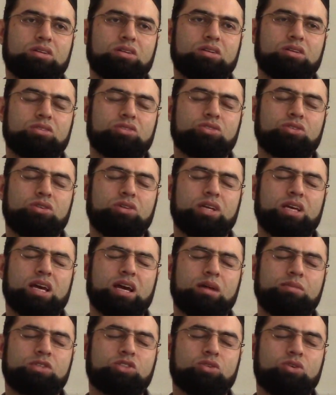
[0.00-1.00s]
Sorry,
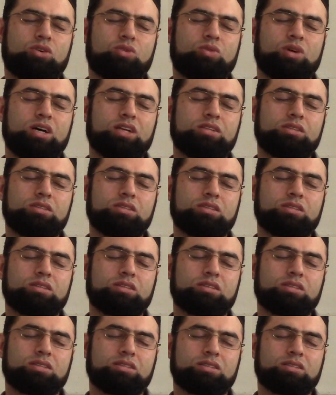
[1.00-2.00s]
hams or what?
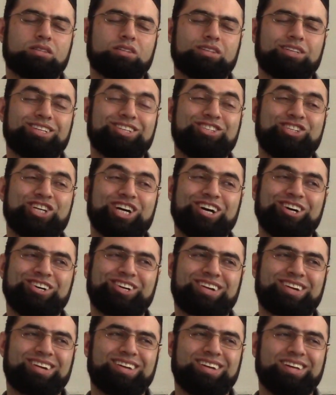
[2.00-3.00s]

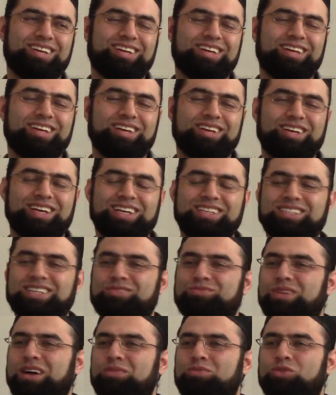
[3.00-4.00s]
Jahr. Is it
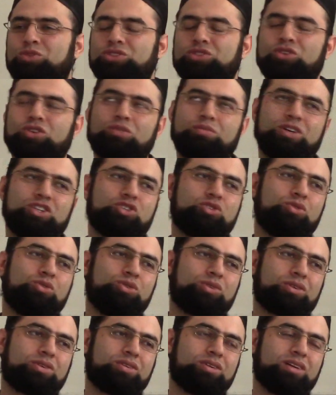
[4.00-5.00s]
mahmus or
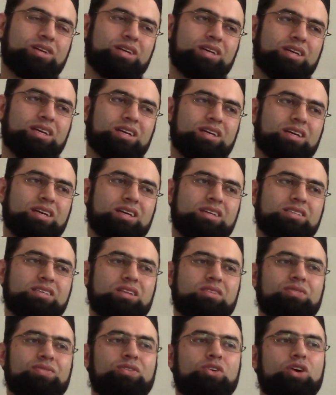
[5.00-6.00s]
majhoor? Is
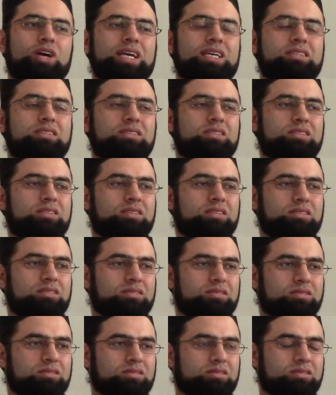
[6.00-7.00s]
it voiced,
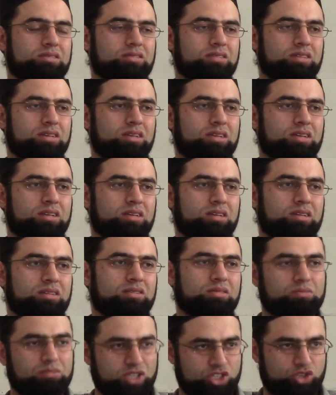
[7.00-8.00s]

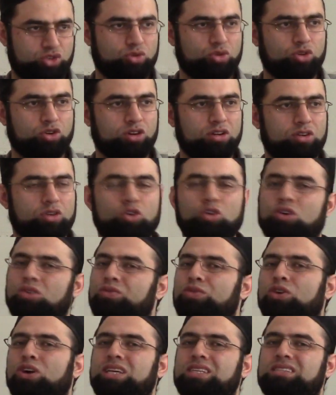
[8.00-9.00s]
majhoor, or
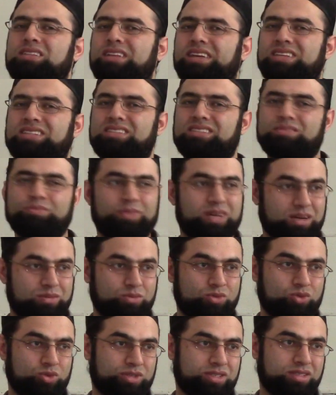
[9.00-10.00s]
voiceless,
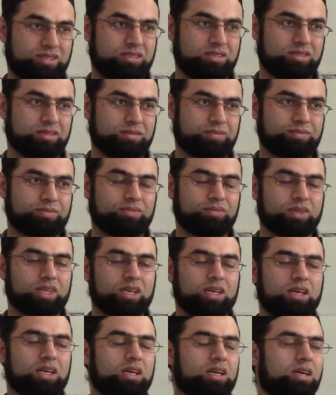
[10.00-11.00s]
mahmus?
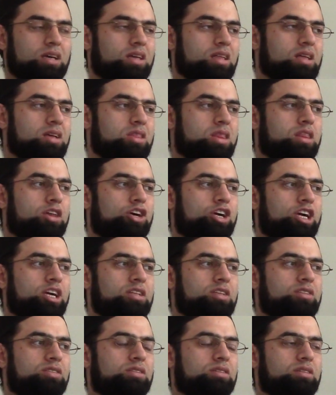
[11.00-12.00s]

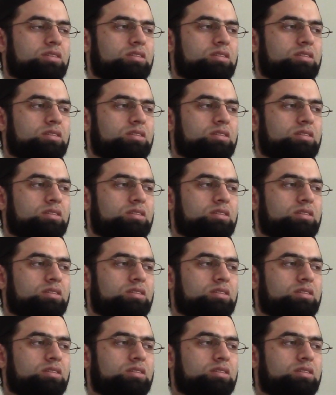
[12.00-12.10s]
Third